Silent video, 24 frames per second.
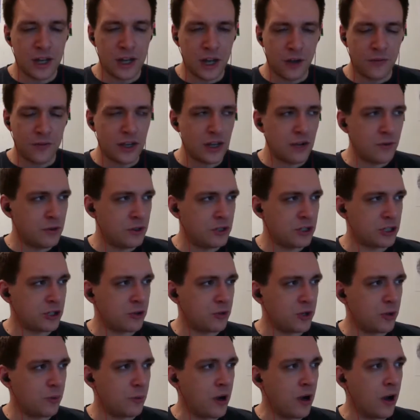it would have still
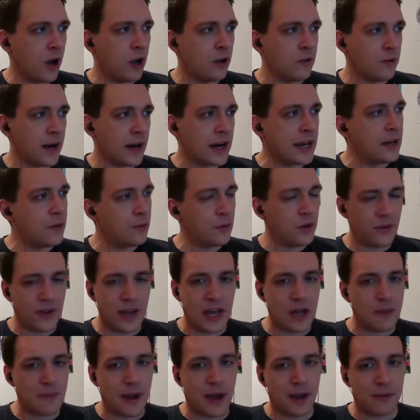done well. I reckon it would have hit
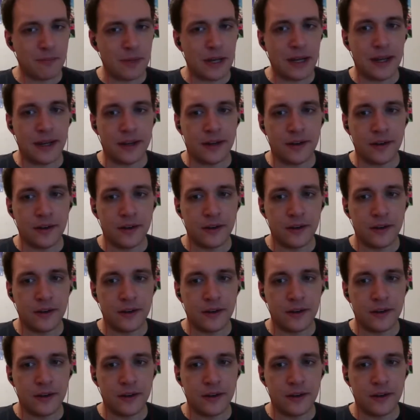about 1 million.